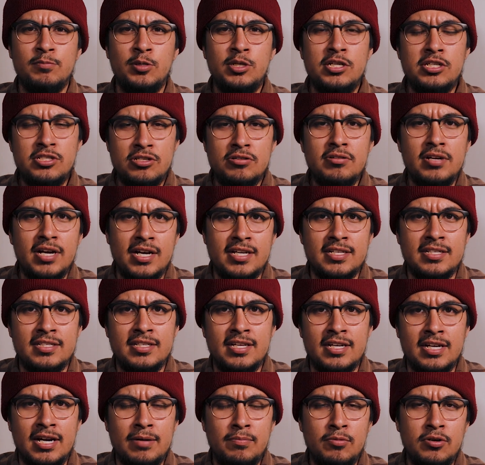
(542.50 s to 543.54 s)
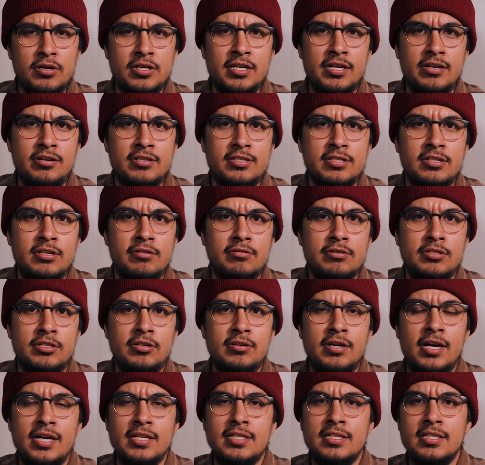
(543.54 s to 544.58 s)
What did you guys think? I'm more curious to know what
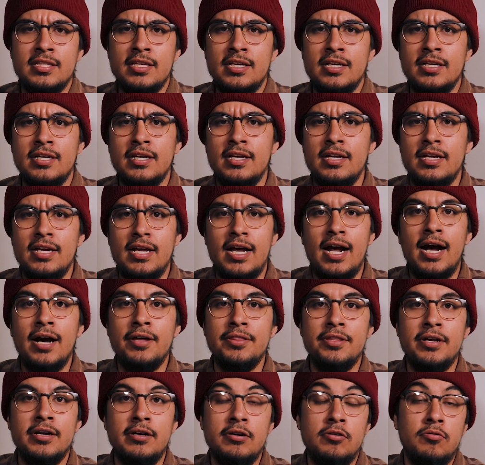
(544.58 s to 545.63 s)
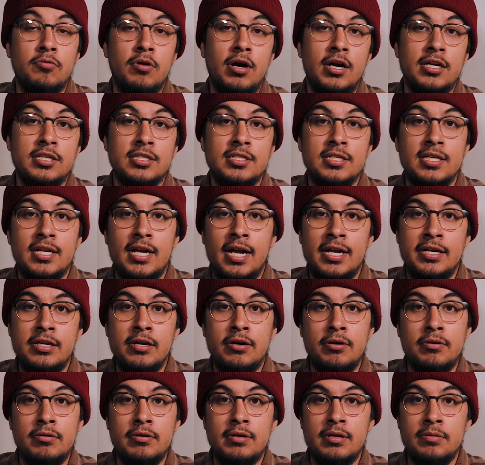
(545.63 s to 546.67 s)
you guys think out there who watched it. I
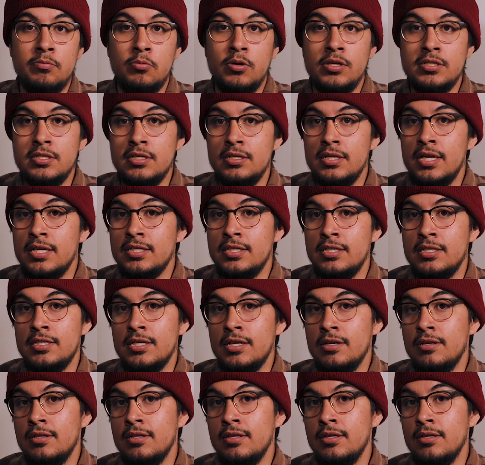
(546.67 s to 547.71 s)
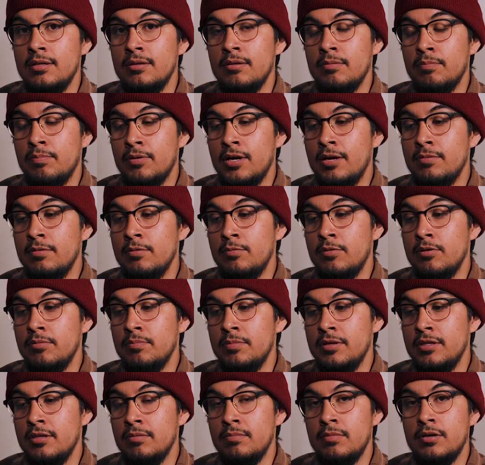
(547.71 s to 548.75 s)
know it probably won't
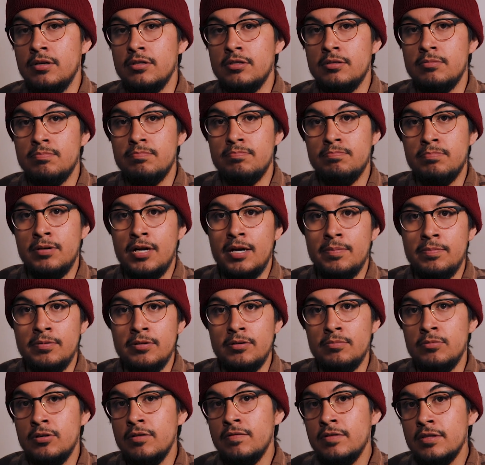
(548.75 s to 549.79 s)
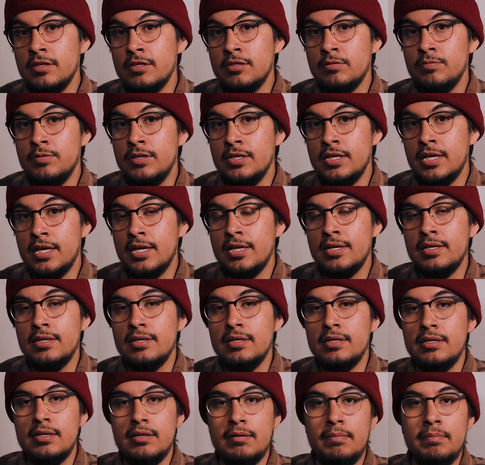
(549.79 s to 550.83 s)
be the most popular movie this weekend,
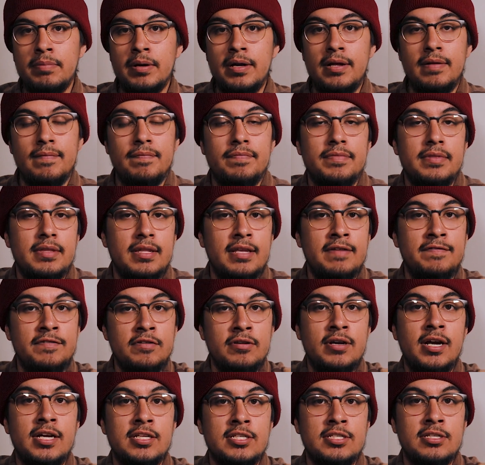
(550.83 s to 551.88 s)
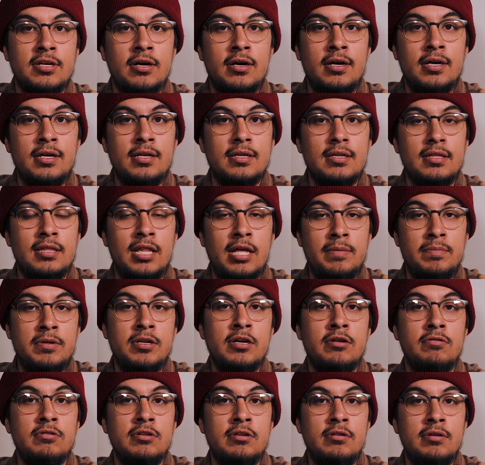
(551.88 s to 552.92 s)
but if you guys saw it, let me
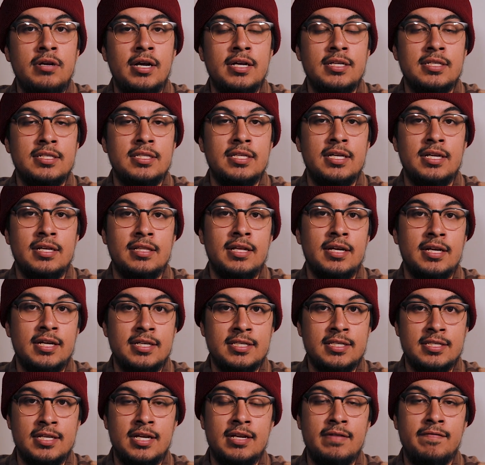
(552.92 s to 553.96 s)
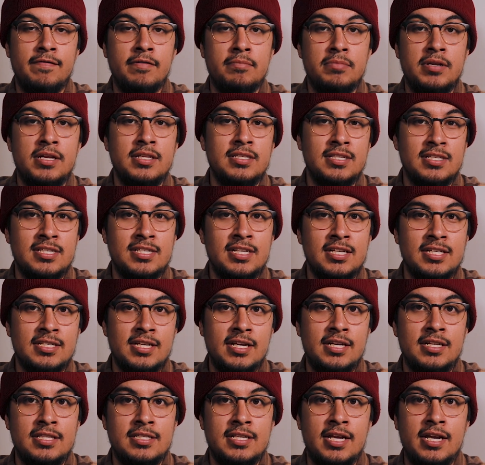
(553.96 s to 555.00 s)
know what you guys think. Like I said, for me, it's a 6
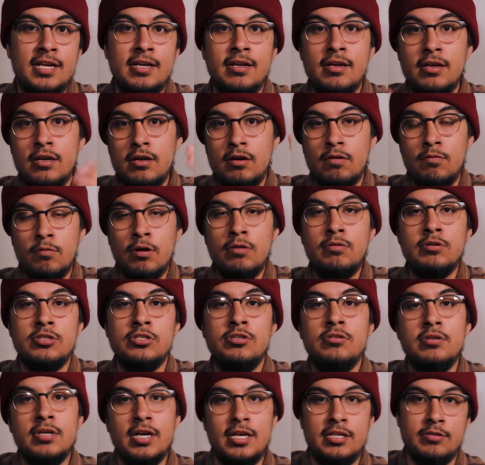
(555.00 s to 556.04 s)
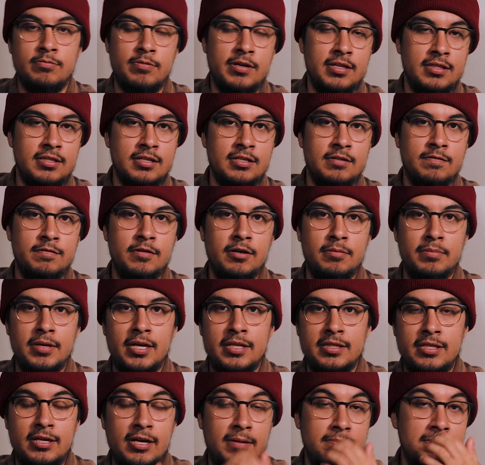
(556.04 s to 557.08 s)
out of 10. What would you guys rate this film
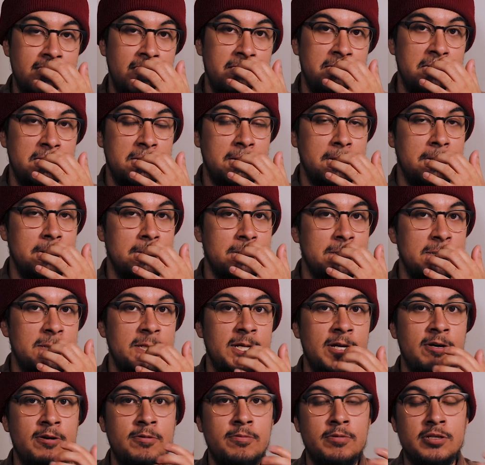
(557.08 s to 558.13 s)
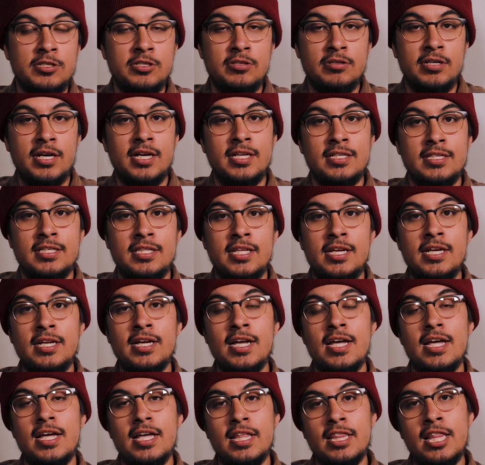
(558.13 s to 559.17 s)
out there? I'm definitely curious to know what you guys think.
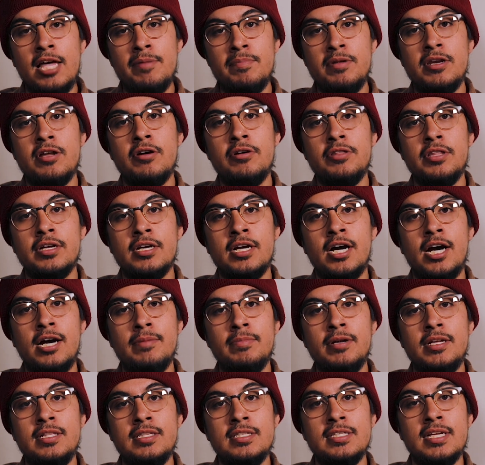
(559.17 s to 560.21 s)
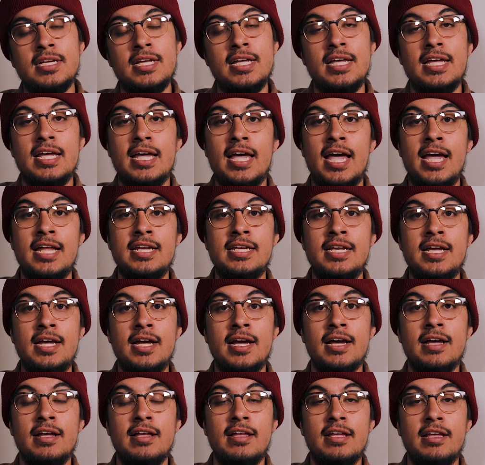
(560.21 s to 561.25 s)
Let me know in the comments. And
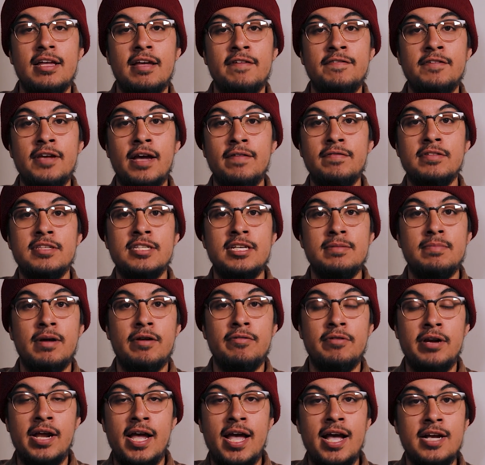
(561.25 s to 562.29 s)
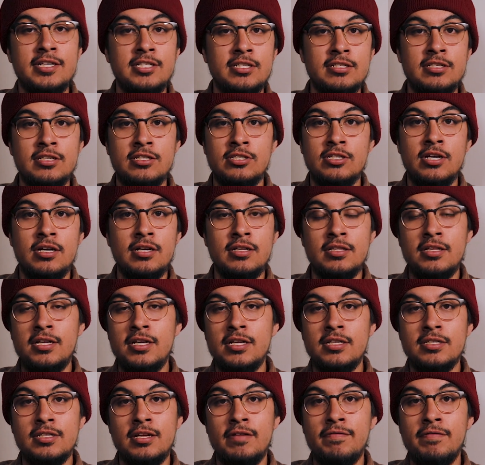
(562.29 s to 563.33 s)
yeah, if you haven't seen my reactions to Junglee
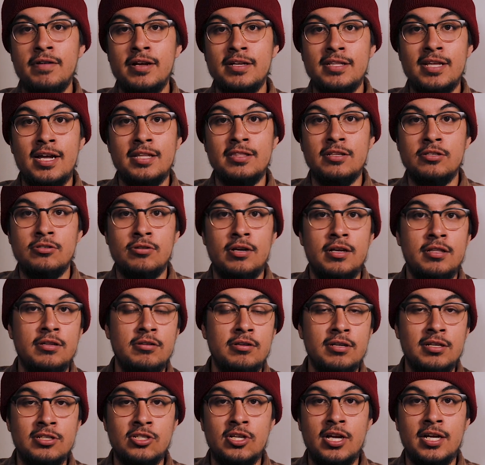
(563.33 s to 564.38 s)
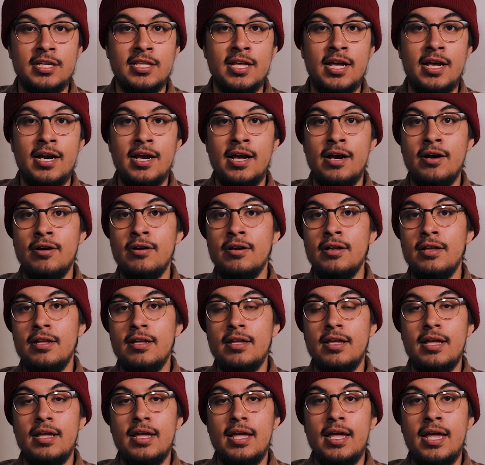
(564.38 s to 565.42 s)
and stuff like that, the trailer, you can check that out.
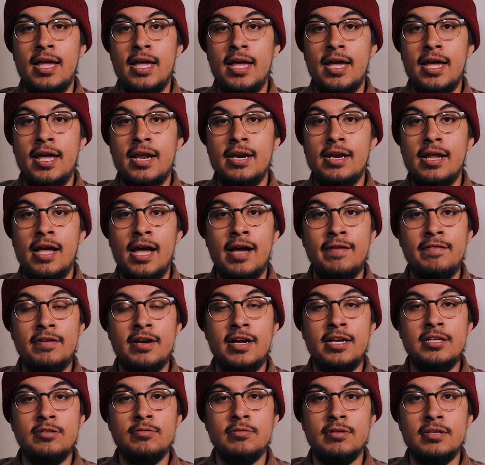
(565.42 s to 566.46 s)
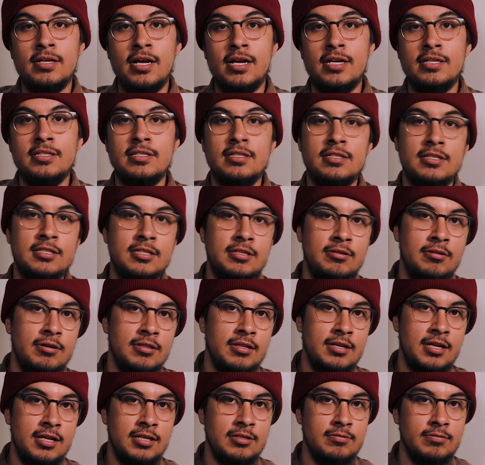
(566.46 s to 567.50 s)
And have a nice one, guys. See you on
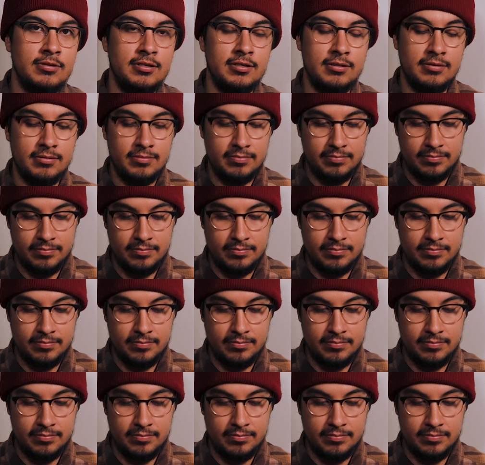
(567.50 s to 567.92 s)
the next one.